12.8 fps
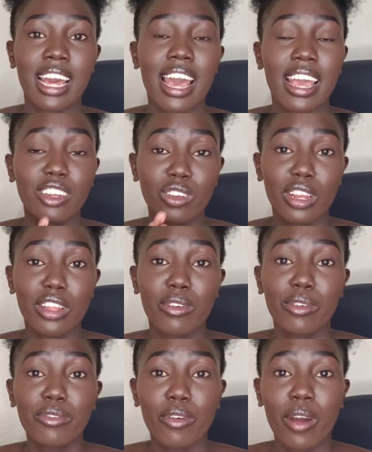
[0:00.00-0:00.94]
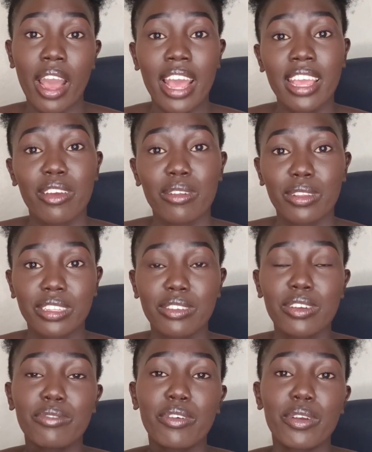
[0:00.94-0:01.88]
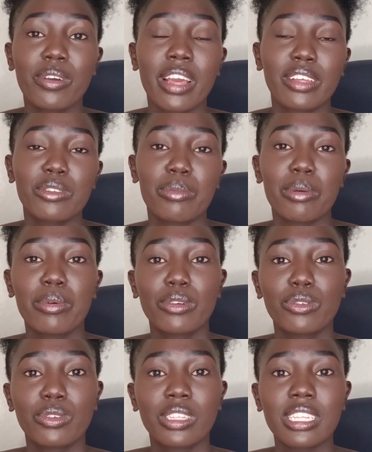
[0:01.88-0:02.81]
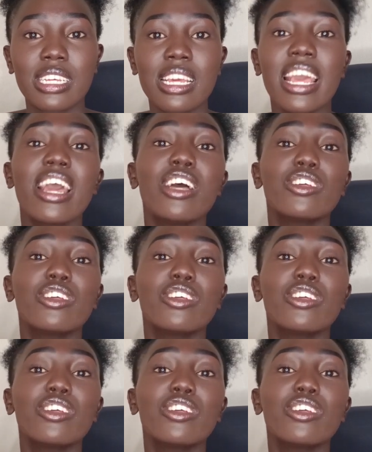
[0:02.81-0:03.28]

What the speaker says: I actually wrote for her here on the screen for you guys to be able to see.